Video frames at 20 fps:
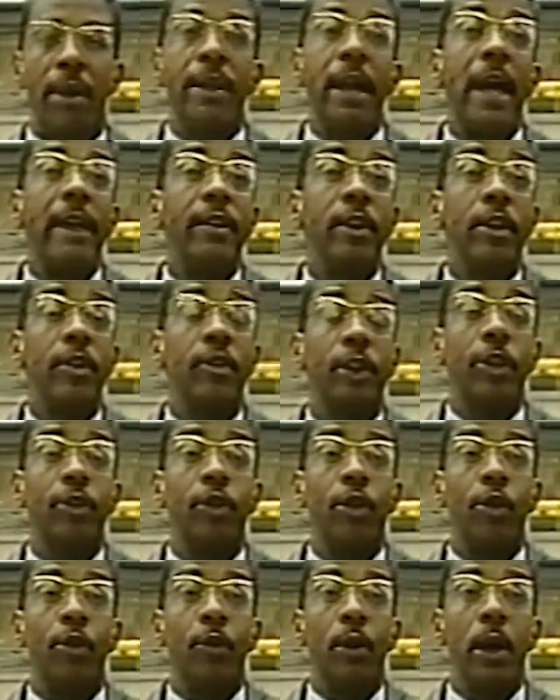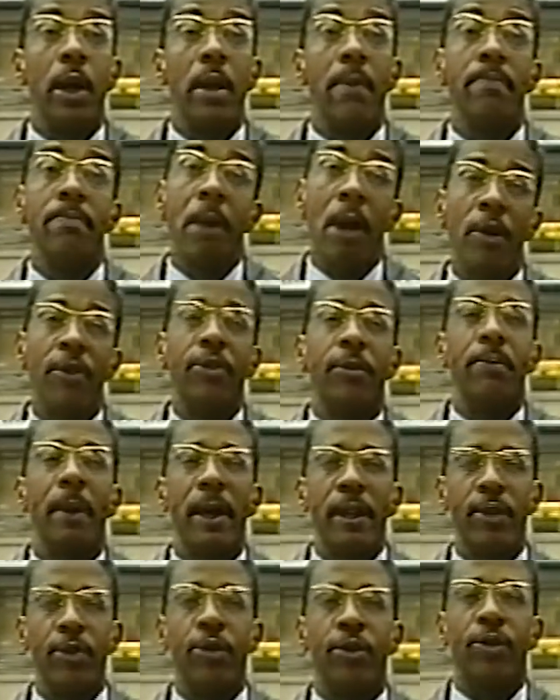In 1963,
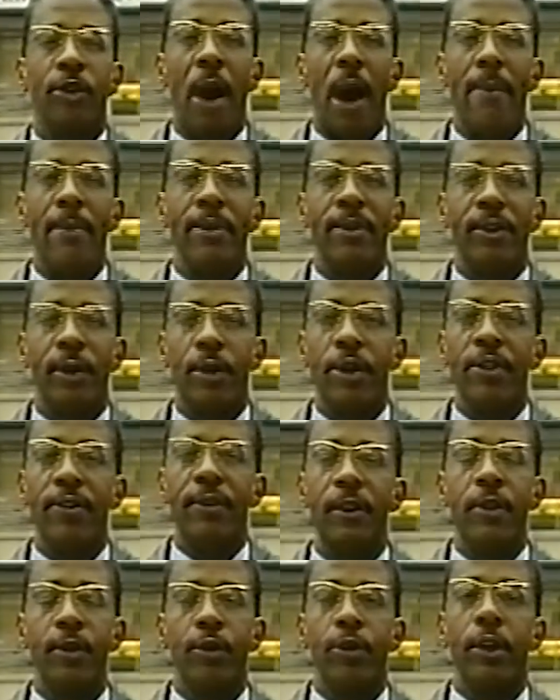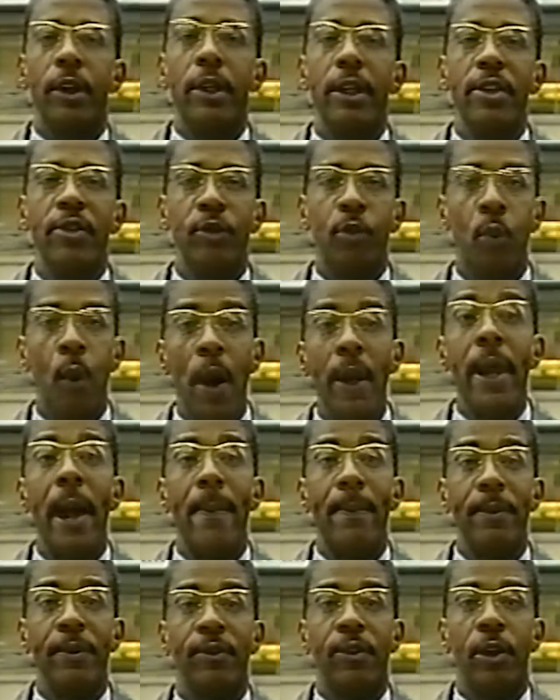most major drama series featured at least
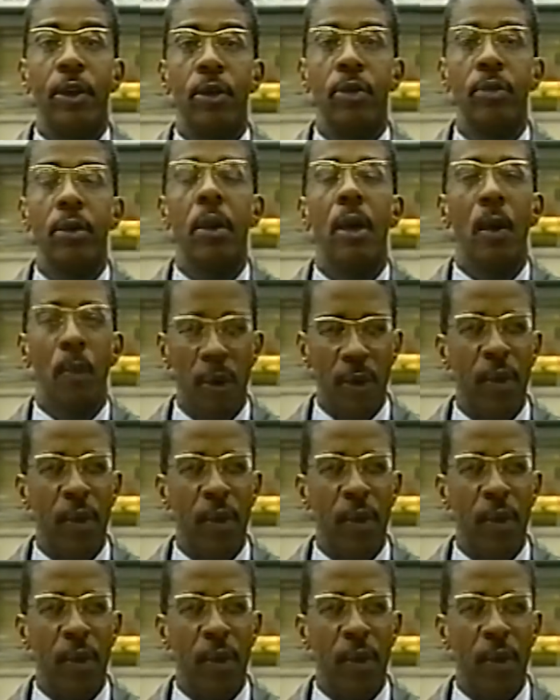one episode